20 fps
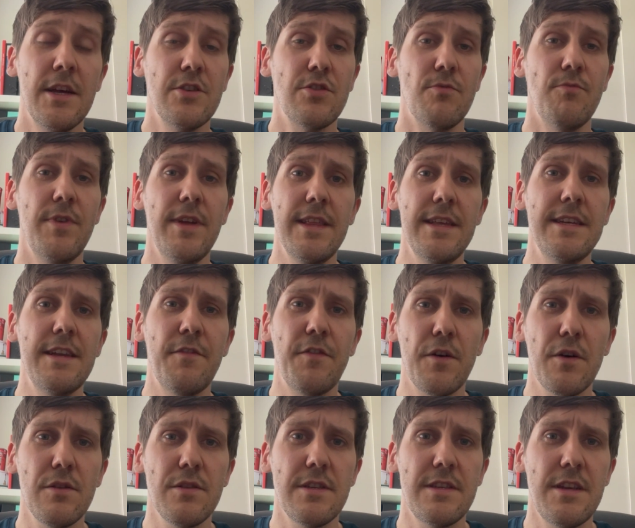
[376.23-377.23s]
really
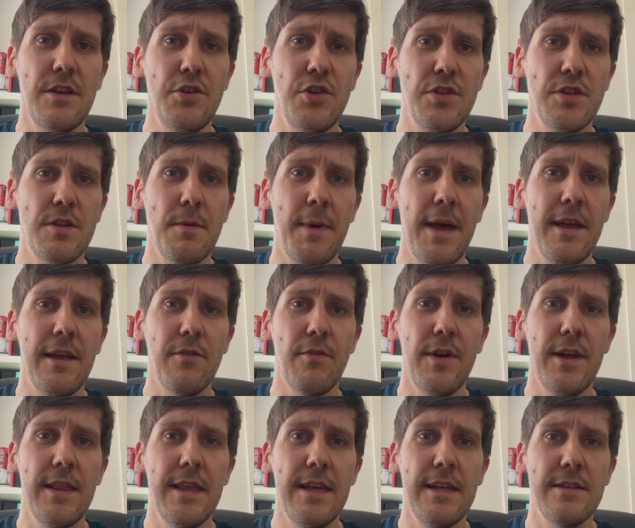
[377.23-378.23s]
difficult decisions to make,
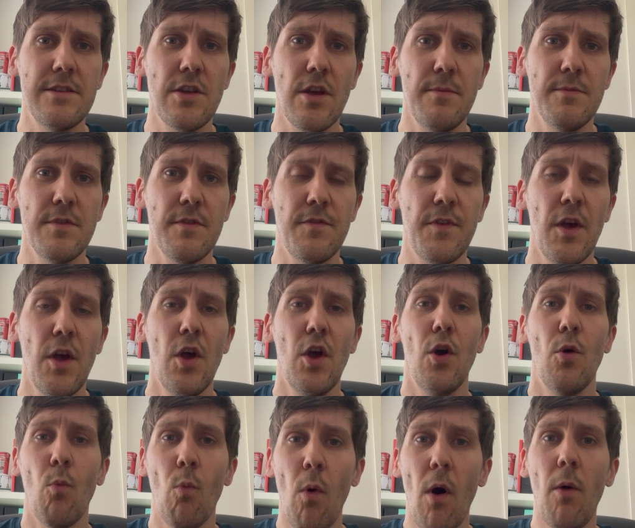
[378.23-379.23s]
really, in terms of
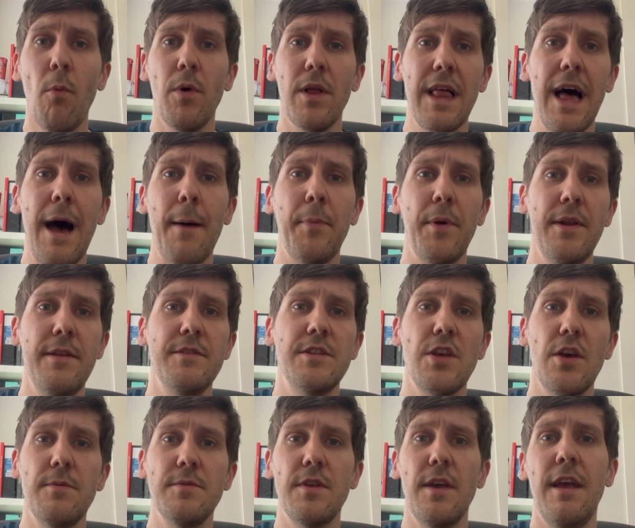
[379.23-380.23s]
what will happen in
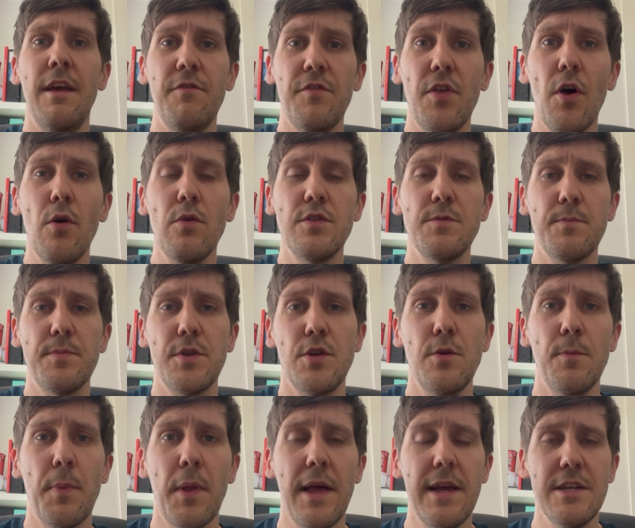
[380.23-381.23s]
terms of if those two
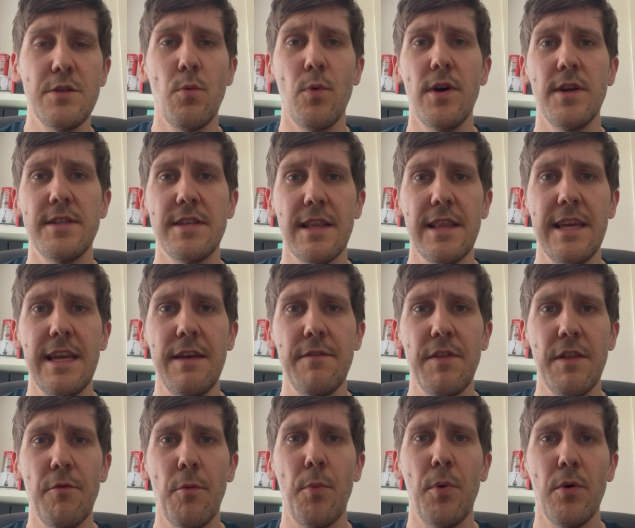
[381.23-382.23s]
players were to leave.
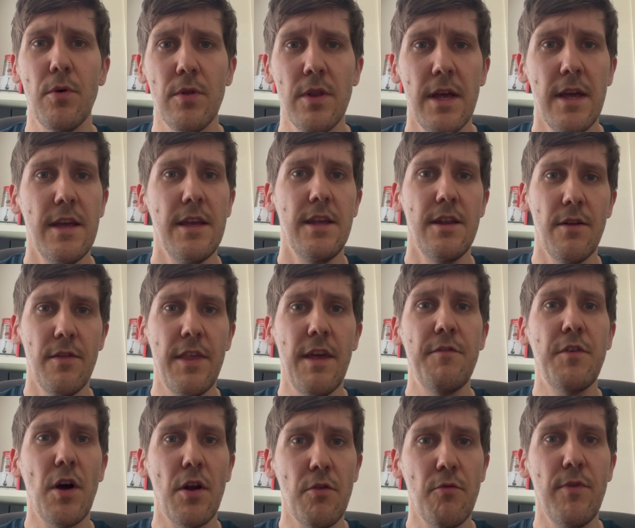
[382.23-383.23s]
Liverpool,
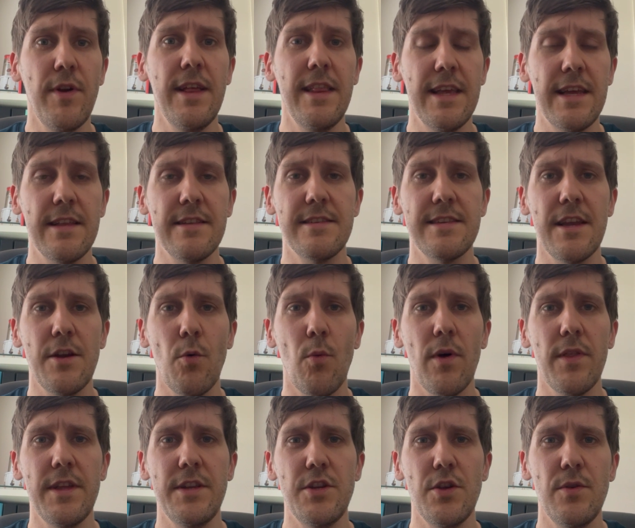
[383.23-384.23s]
they've got to really consider
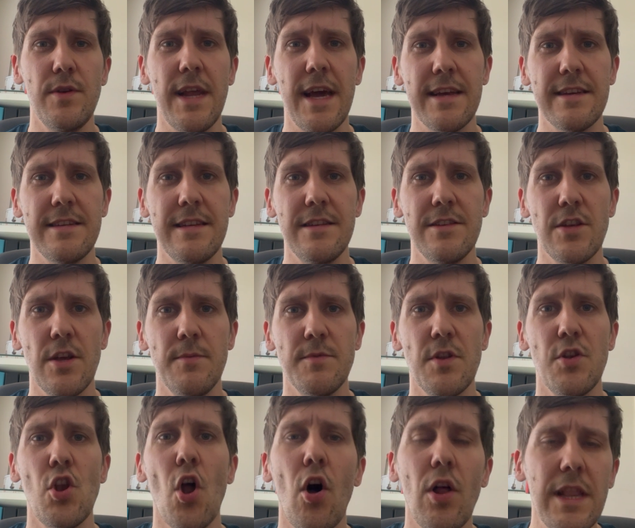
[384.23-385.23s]
what they do next in terms
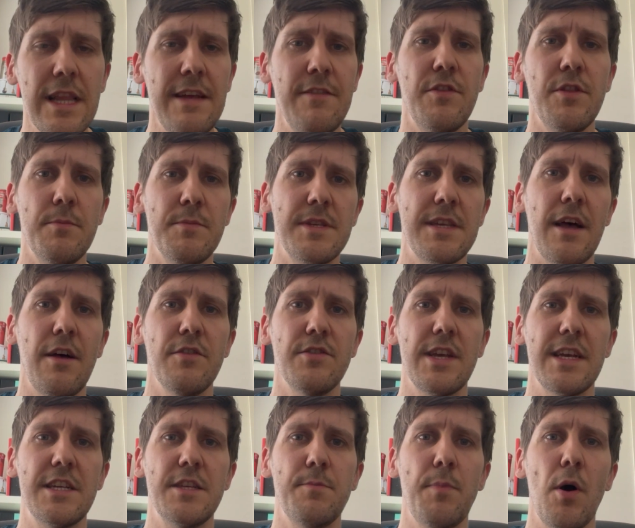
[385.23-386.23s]
of not leaving themselves
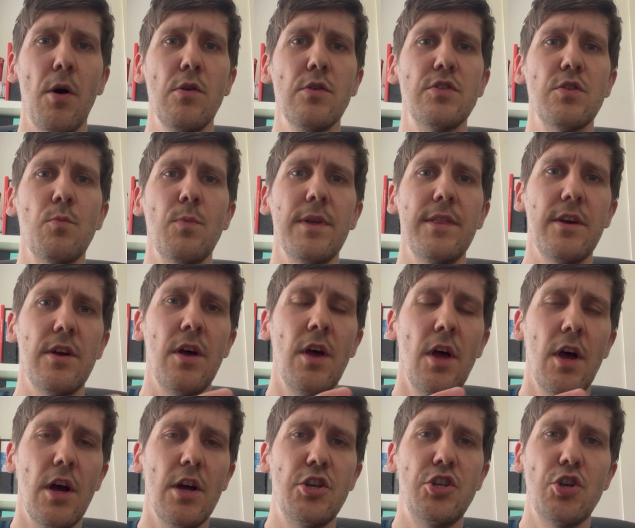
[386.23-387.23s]
exposed and with
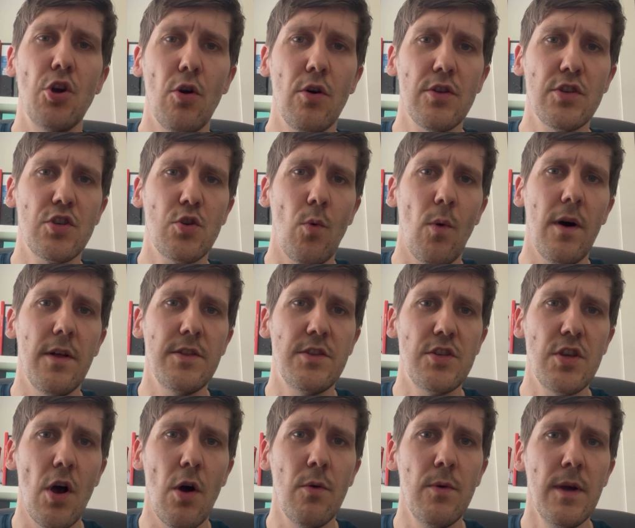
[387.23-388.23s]
a short squad.
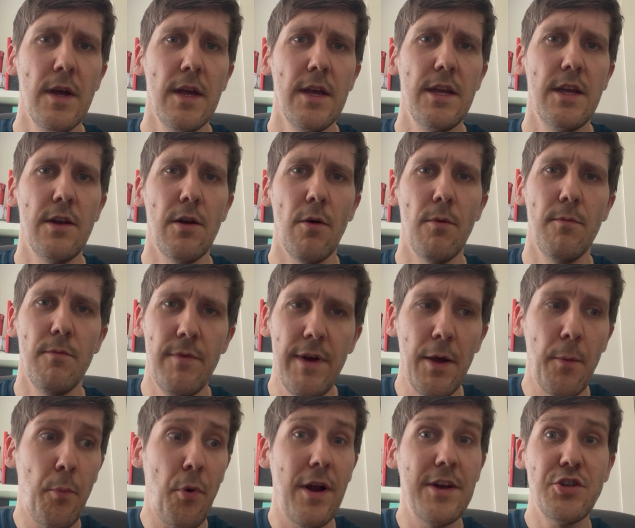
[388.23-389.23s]
So,
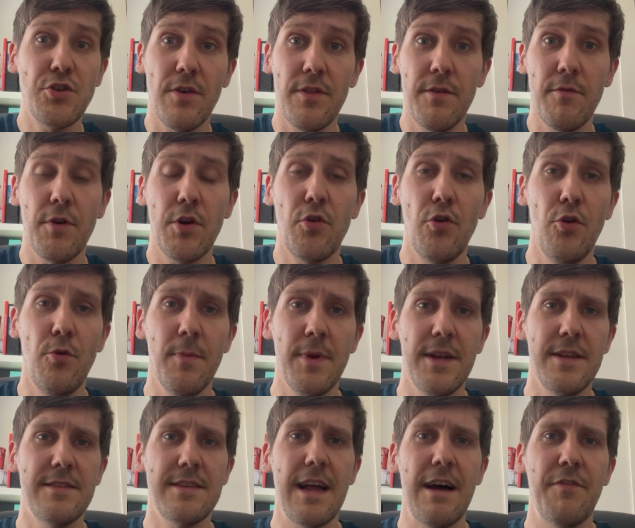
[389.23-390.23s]
real pressure on the
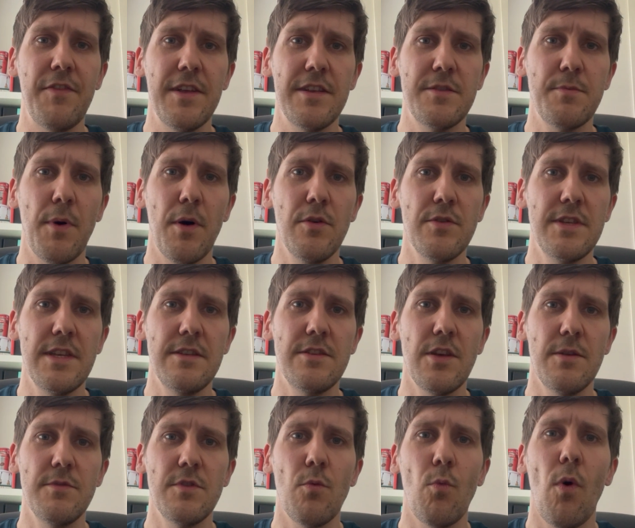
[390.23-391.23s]
recruitment staff, I suppose, in
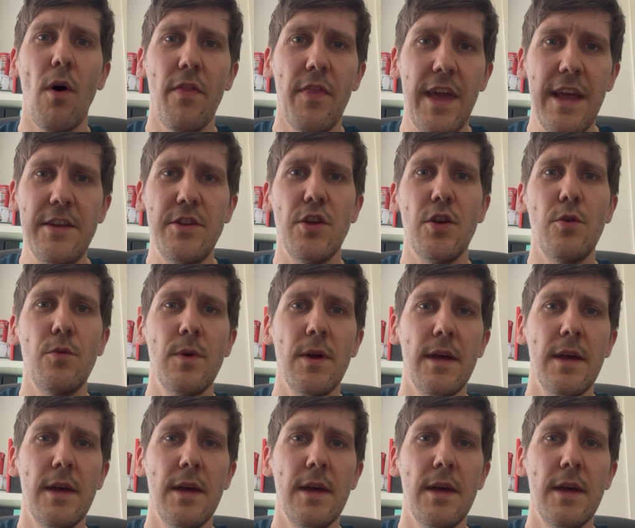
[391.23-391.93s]
terms of what they do